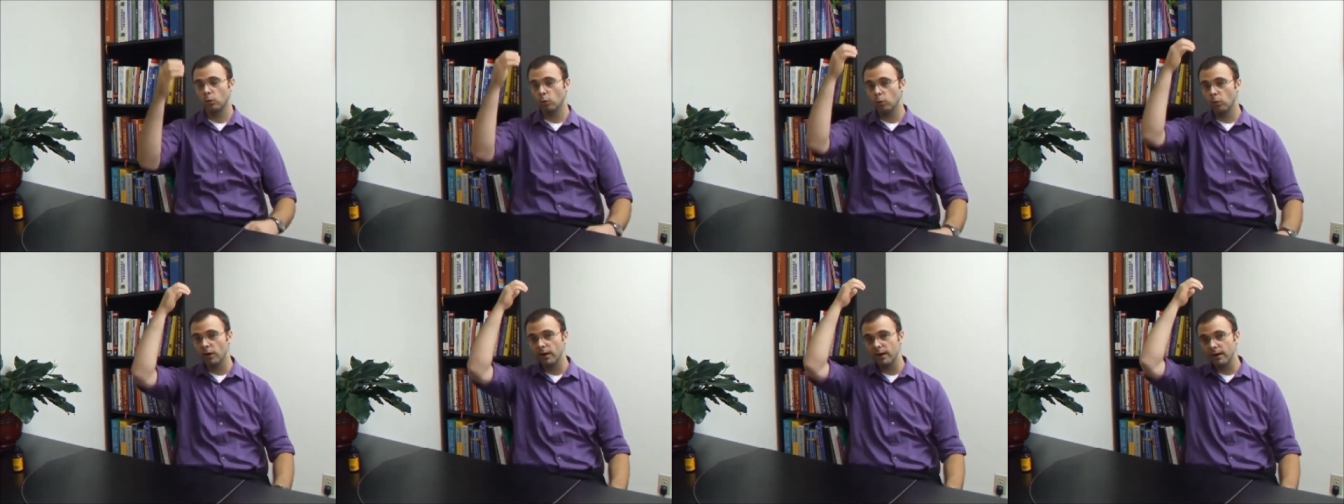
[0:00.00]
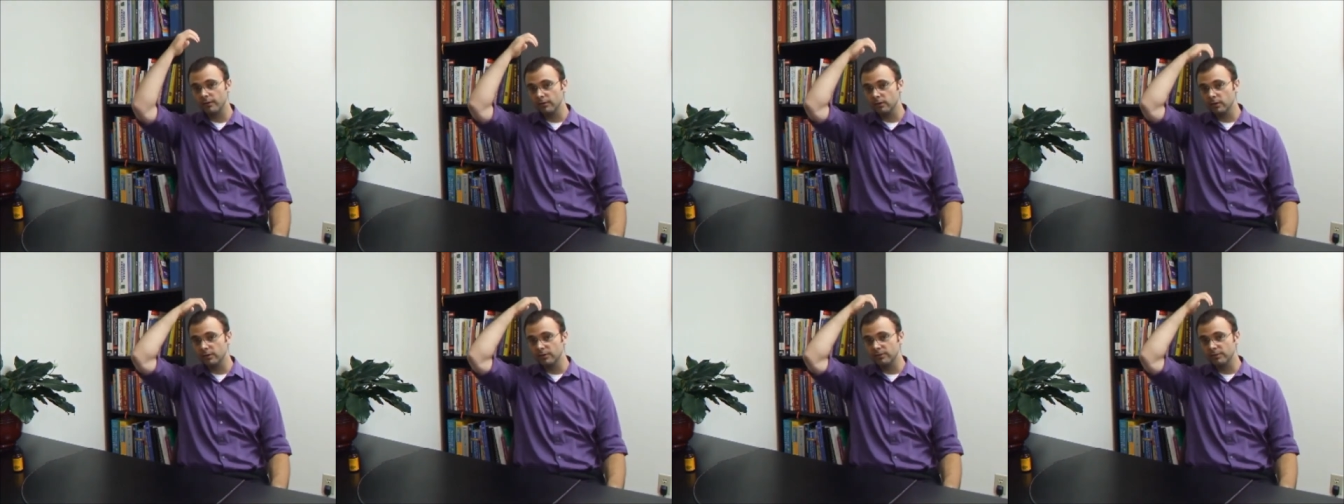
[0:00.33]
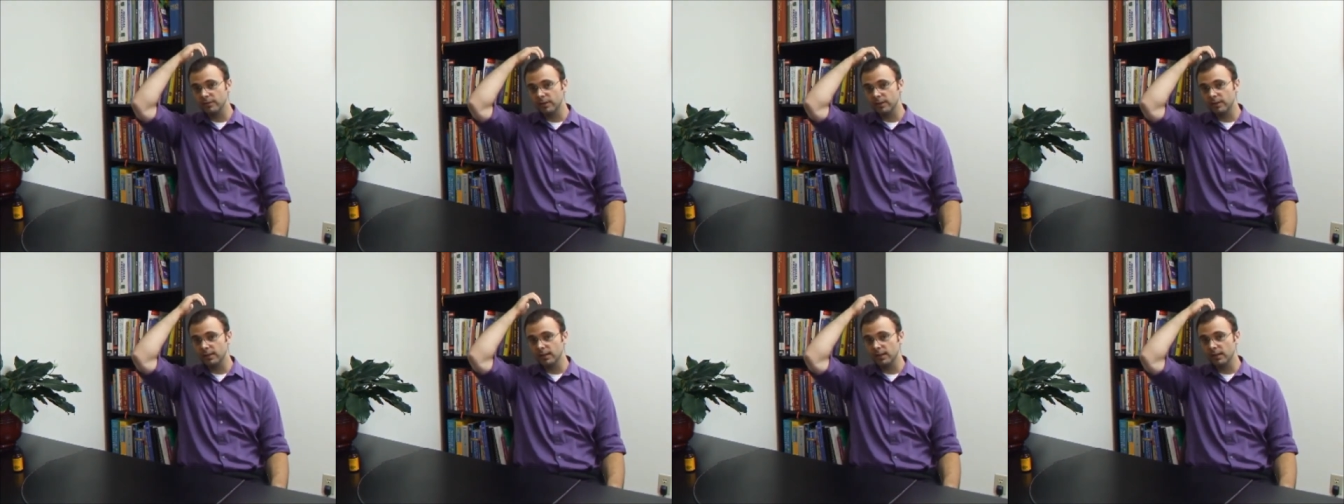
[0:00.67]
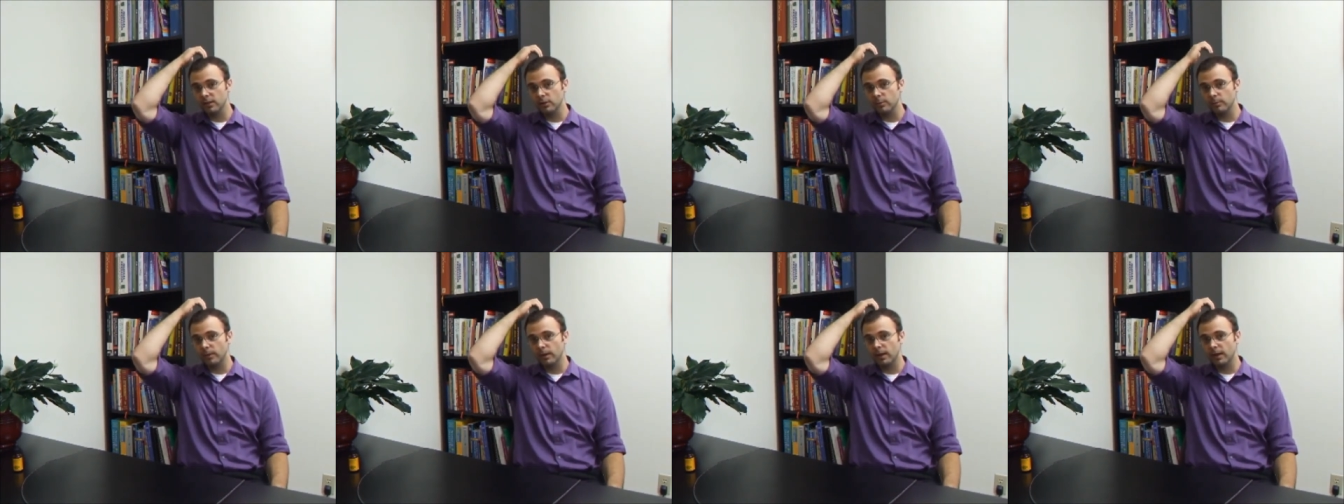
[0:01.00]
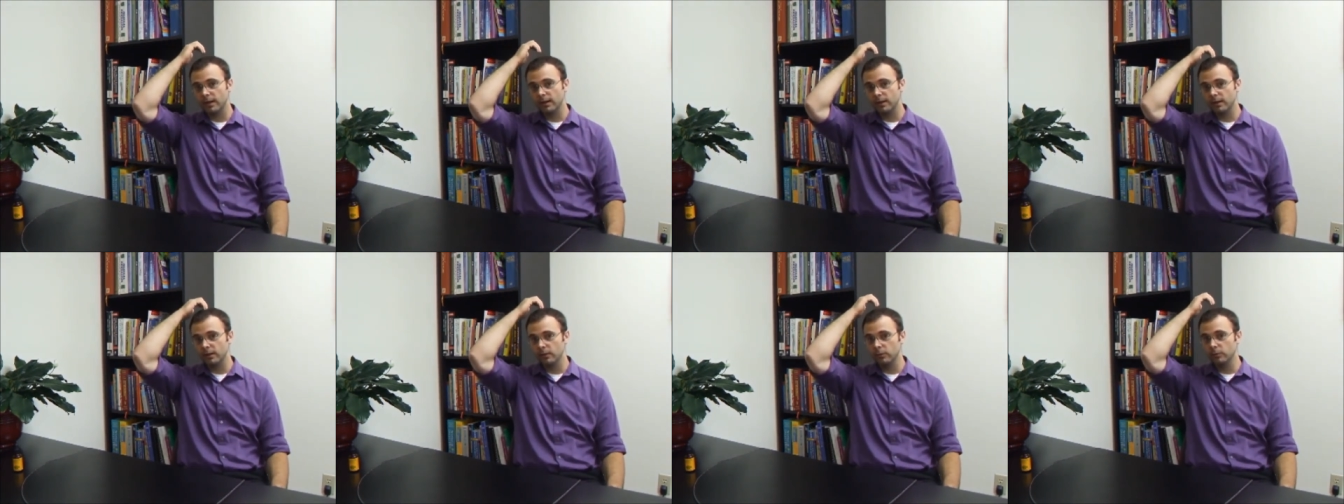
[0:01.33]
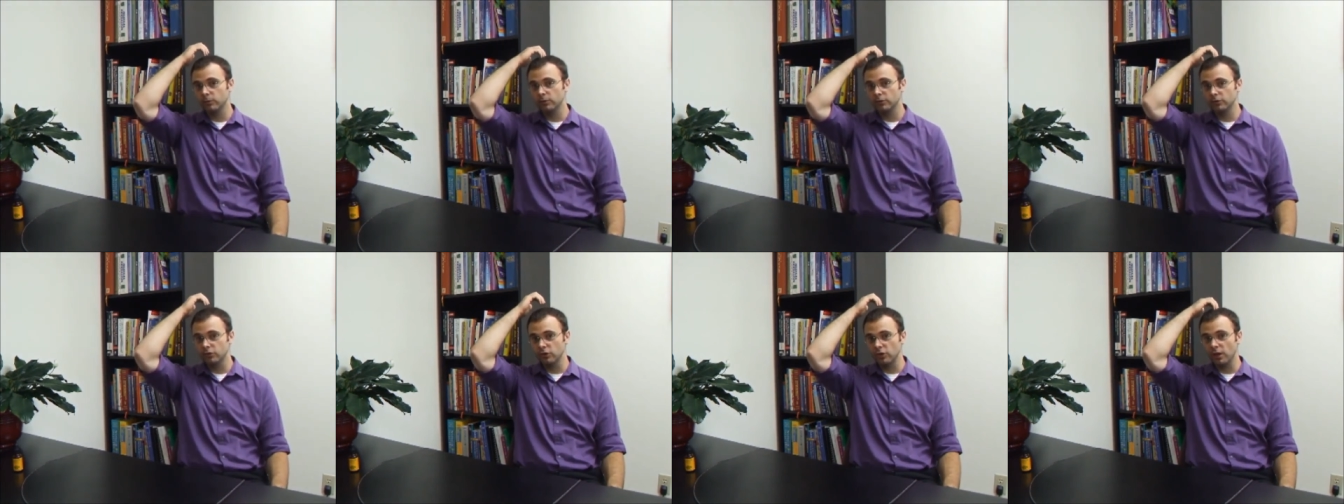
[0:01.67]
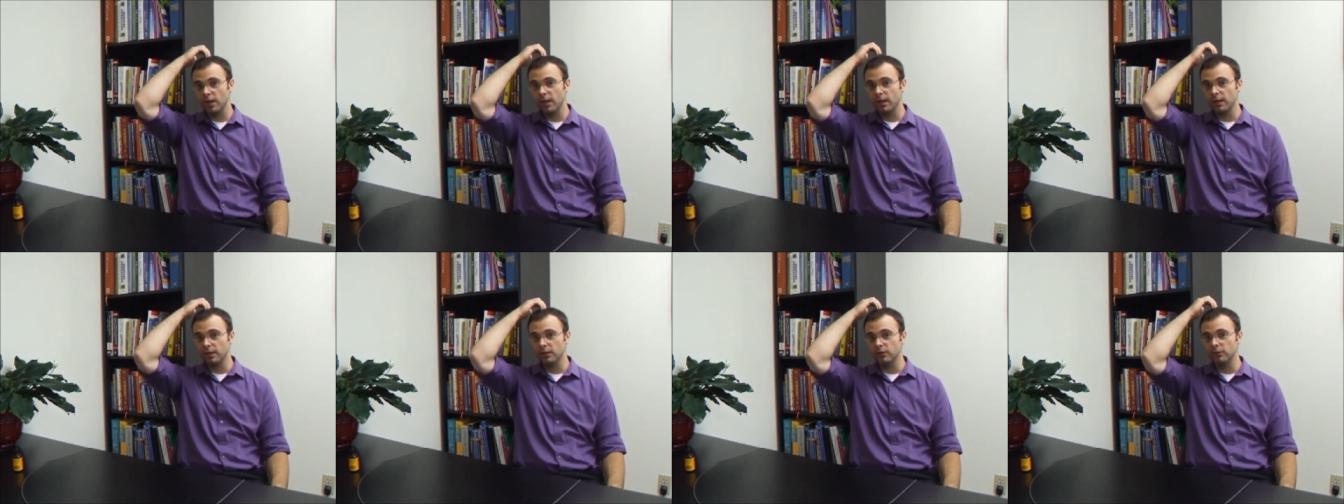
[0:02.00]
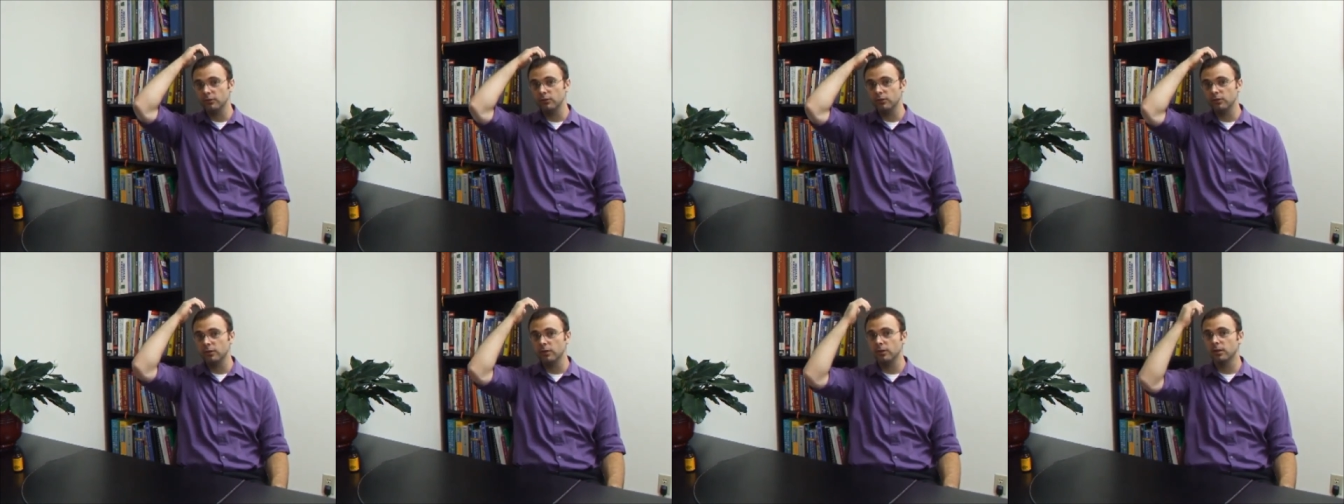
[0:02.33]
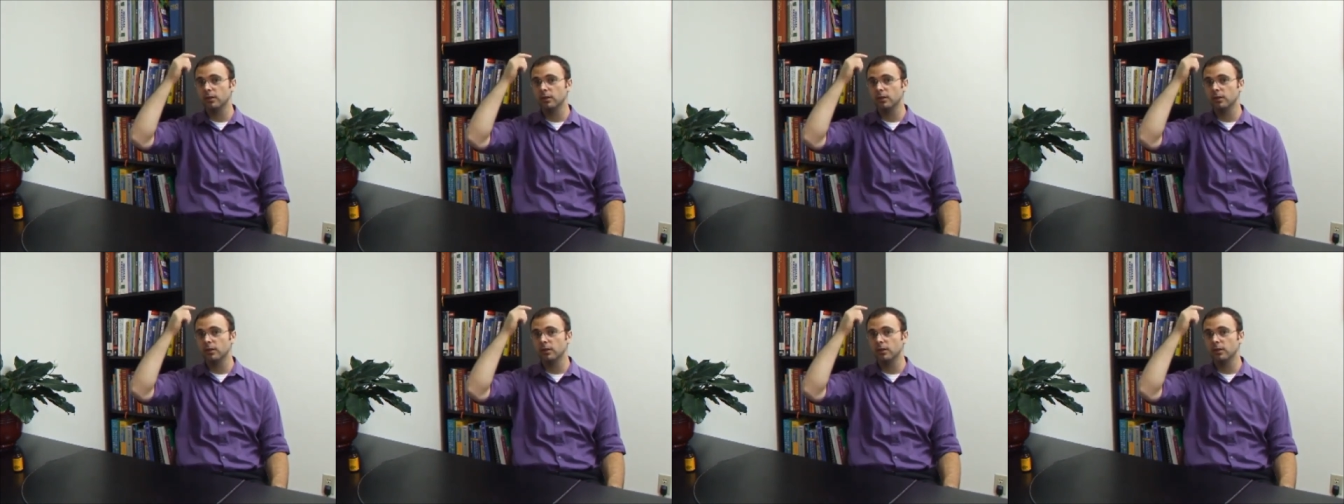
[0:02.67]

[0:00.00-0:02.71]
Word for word: whatever you're feeling in your body will change.